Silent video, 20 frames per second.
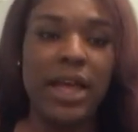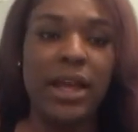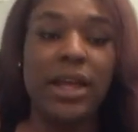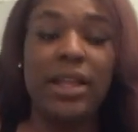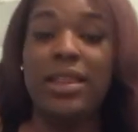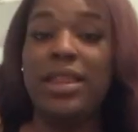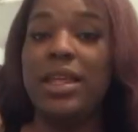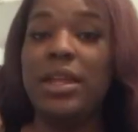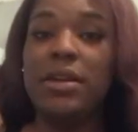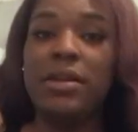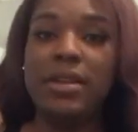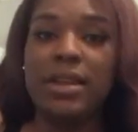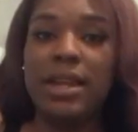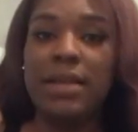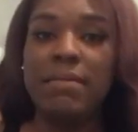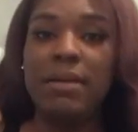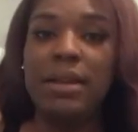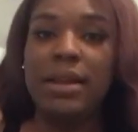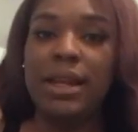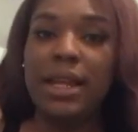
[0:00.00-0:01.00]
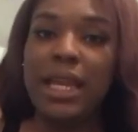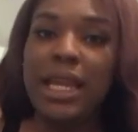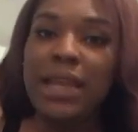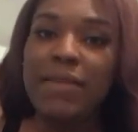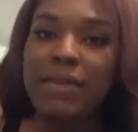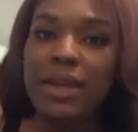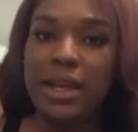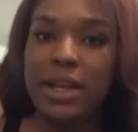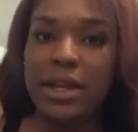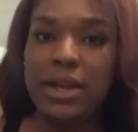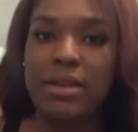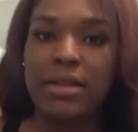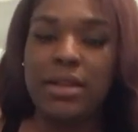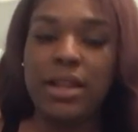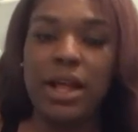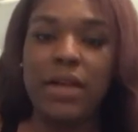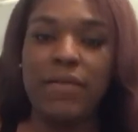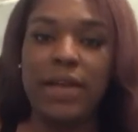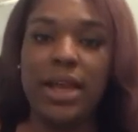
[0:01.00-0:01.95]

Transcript: continuously believe in yourself,